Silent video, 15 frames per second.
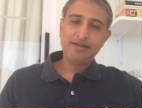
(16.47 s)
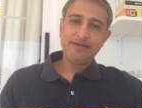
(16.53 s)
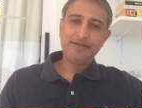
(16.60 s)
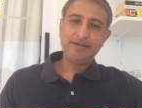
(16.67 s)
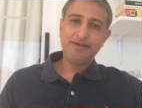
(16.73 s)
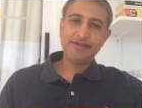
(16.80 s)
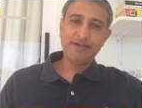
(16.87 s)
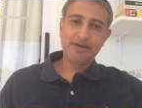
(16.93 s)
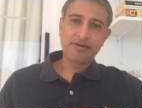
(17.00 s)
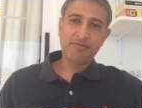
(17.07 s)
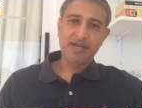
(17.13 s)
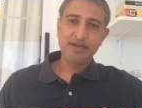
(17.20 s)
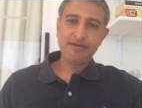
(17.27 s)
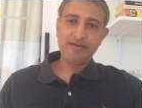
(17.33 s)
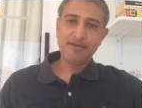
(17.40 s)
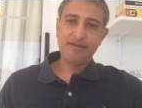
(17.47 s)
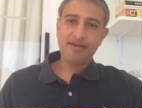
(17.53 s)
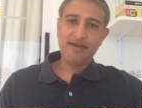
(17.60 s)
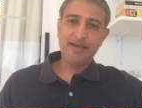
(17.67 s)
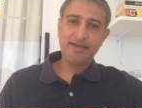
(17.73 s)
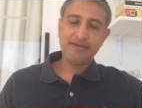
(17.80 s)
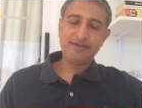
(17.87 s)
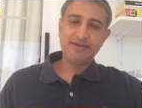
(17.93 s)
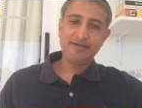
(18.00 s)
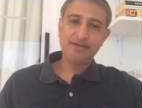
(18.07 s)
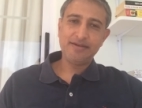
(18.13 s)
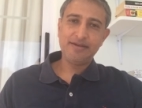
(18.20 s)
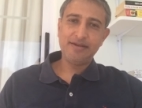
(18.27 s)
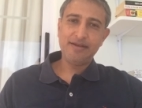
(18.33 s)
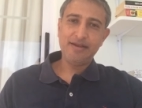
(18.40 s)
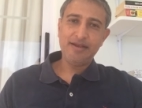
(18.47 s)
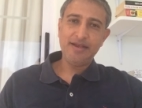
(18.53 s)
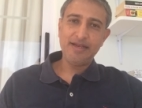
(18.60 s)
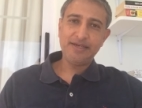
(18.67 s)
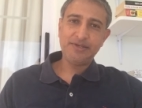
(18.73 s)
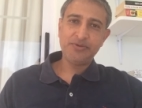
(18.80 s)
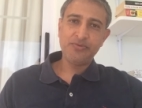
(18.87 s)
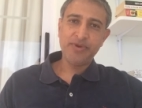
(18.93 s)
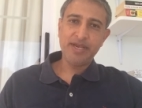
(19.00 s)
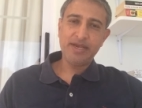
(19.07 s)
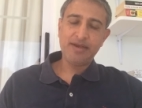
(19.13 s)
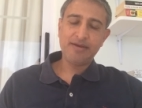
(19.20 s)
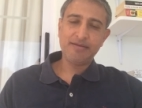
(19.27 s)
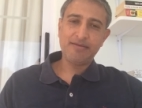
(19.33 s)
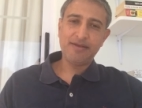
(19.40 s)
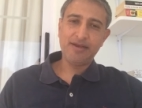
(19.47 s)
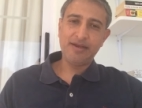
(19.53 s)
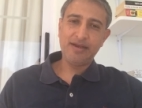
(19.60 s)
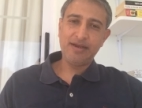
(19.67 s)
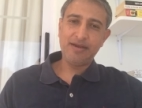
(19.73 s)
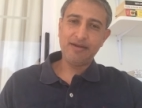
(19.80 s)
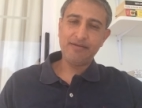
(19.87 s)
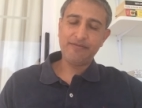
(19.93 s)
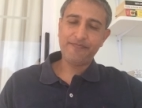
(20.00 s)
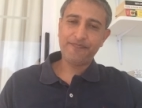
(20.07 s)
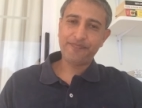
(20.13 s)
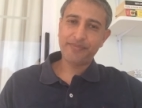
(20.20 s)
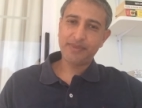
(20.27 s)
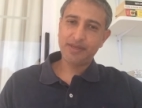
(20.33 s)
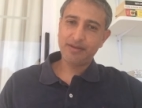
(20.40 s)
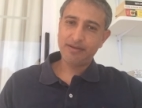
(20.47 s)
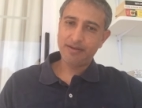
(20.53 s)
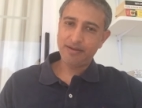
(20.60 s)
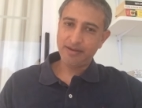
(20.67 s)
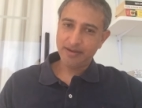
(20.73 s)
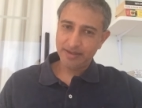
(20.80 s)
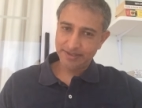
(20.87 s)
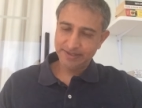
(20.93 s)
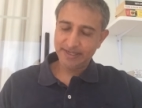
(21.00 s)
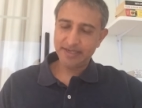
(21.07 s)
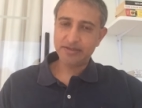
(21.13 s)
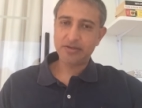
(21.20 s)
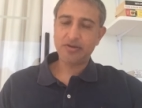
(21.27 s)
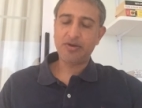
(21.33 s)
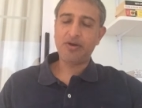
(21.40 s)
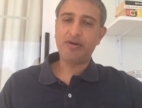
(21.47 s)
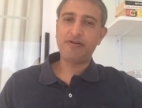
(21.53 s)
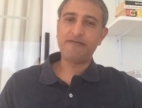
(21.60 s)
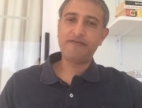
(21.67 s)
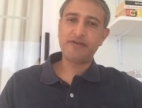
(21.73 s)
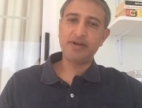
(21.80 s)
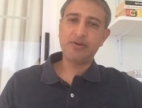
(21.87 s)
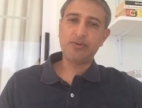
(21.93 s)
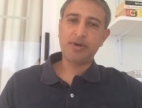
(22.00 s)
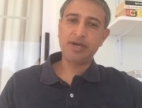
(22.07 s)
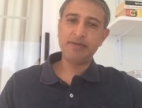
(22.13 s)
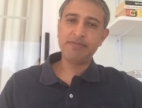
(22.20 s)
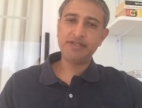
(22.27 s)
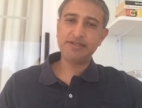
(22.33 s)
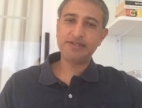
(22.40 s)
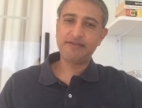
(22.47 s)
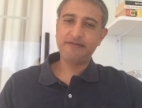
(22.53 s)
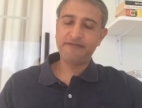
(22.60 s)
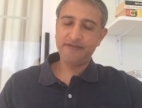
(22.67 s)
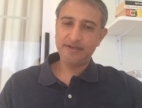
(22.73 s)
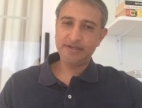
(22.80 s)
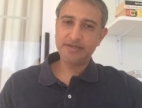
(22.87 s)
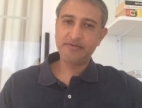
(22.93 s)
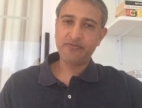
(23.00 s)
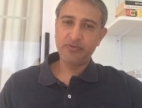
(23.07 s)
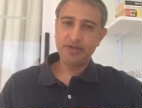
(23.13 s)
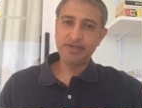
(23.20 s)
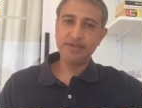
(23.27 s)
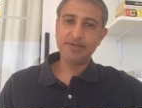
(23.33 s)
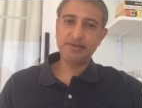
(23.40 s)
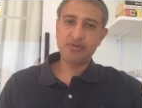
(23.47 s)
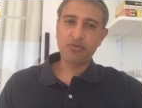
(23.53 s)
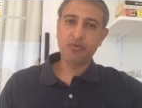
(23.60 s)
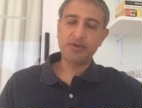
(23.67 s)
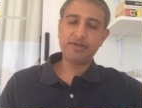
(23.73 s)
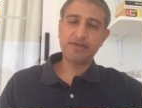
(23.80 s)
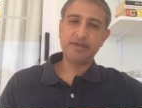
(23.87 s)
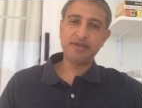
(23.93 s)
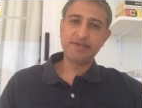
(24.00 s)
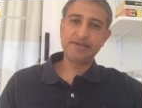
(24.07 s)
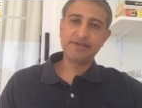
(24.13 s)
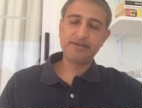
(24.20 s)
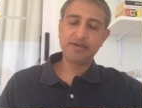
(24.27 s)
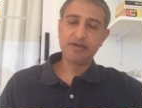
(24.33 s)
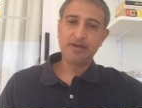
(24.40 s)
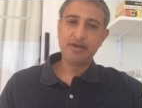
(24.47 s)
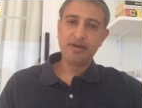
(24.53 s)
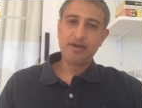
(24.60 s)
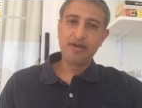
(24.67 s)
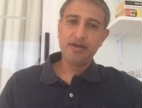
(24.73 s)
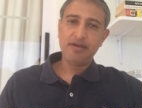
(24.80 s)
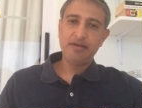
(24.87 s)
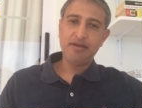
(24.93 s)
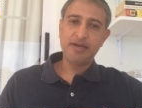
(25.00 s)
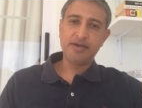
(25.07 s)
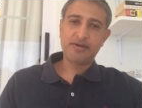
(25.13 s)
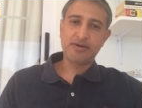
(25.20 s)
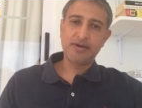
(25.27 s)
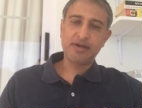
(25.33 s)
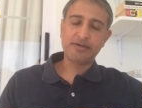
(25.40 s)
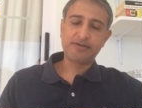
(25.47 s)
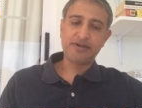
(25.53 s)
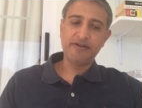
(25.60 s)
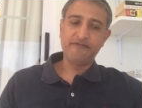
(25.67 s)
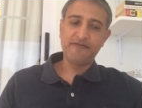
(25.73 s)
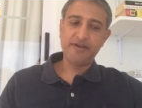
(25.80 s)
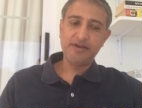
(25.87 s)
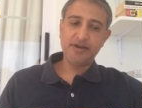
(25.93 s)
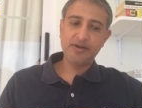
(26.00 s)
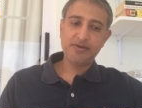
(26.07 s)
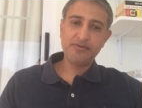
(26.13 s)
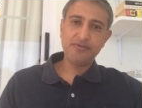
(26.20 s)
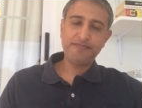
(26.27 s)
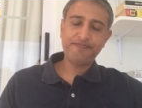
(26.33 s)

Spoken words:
Just a reminder that each week there are a set of requirements, the first of which is to watch this introductory video.